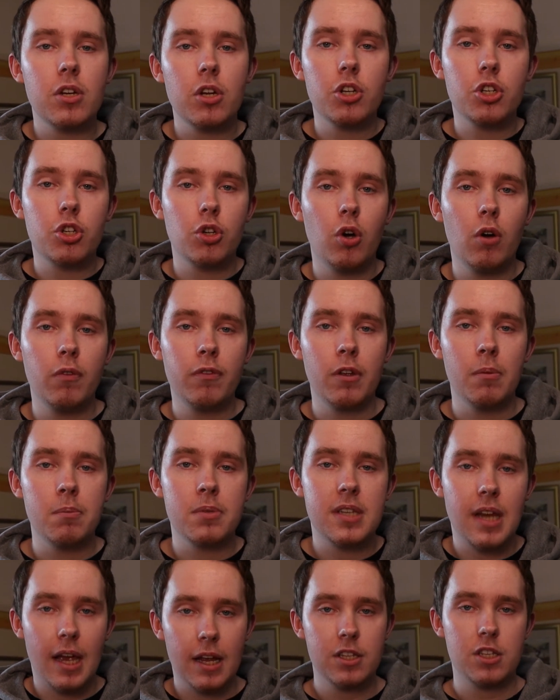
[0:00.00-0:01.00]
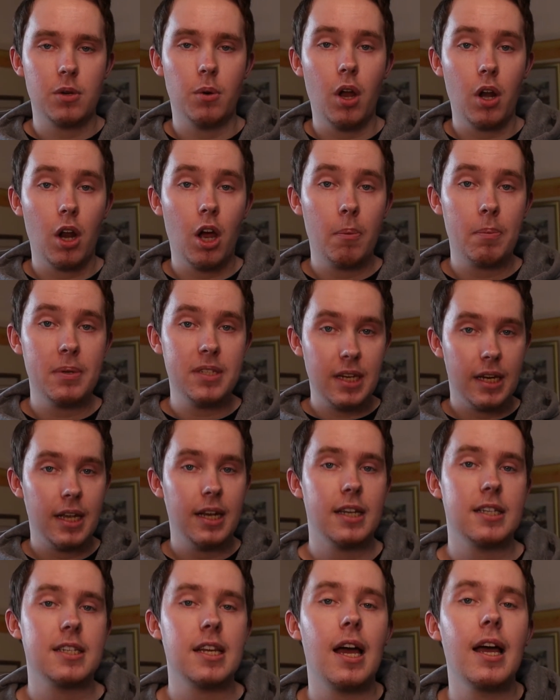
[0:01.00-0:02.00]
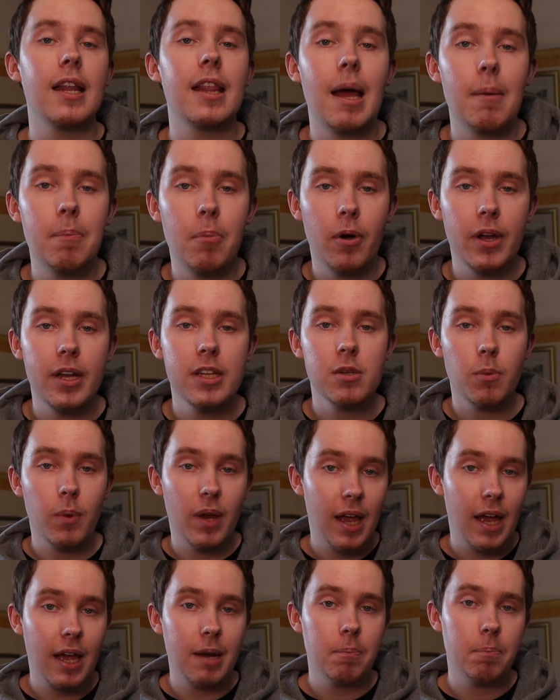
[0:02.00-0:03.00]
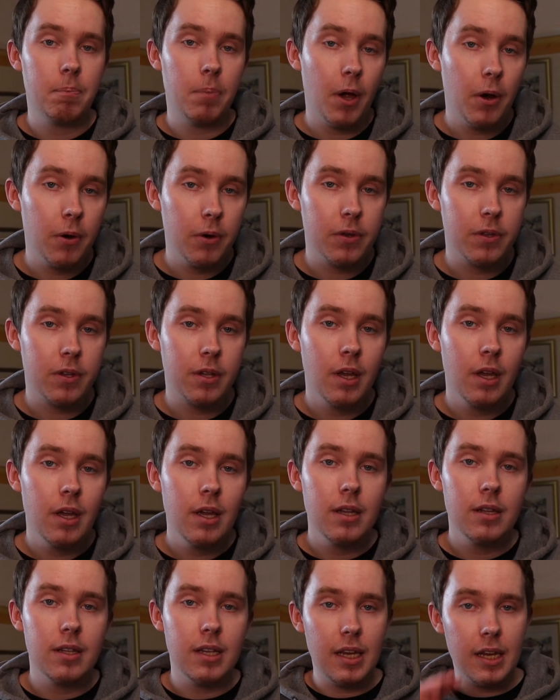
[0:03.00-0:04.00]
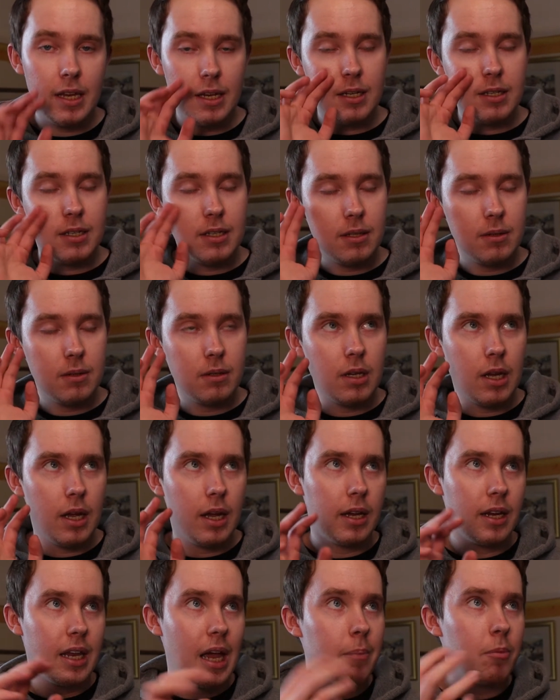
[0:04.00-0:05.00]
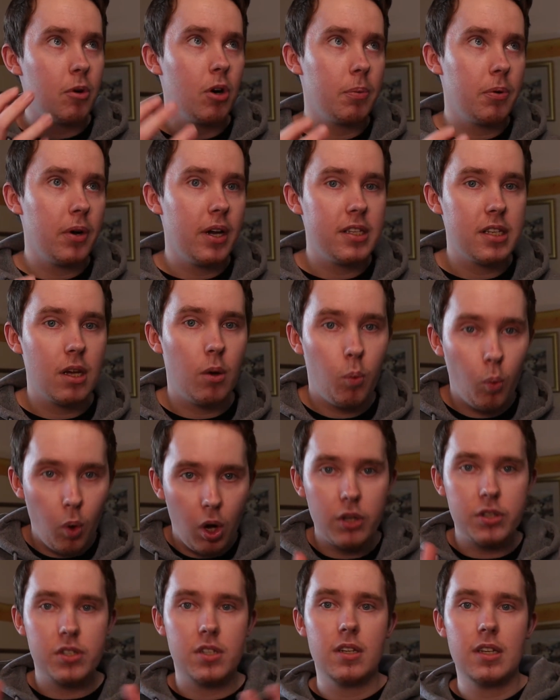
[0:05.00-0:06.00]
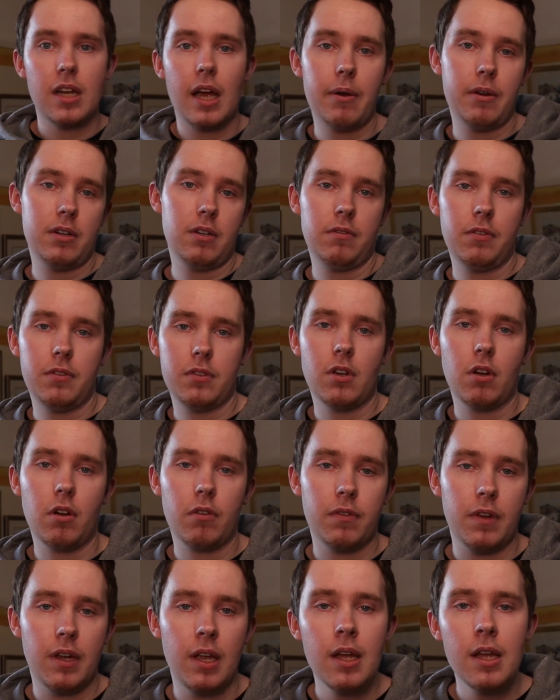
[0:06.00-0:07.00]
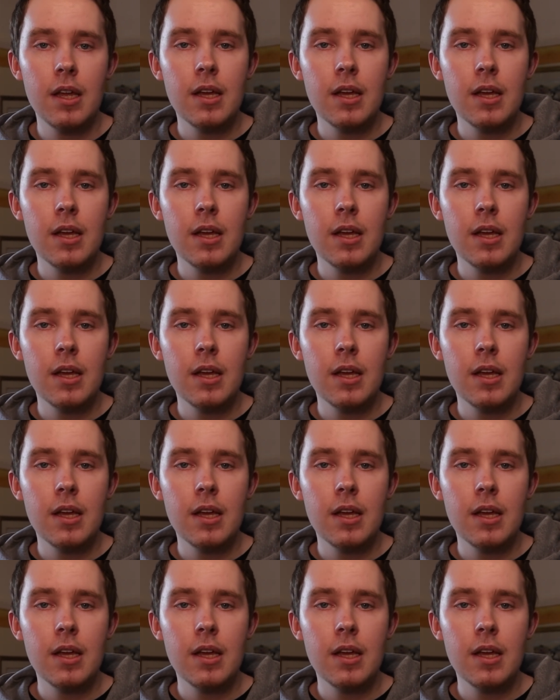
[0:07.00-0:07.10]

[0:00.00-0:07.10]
on a short film set. So on our particular set at that point, we had both. The camera operator was the director of photography.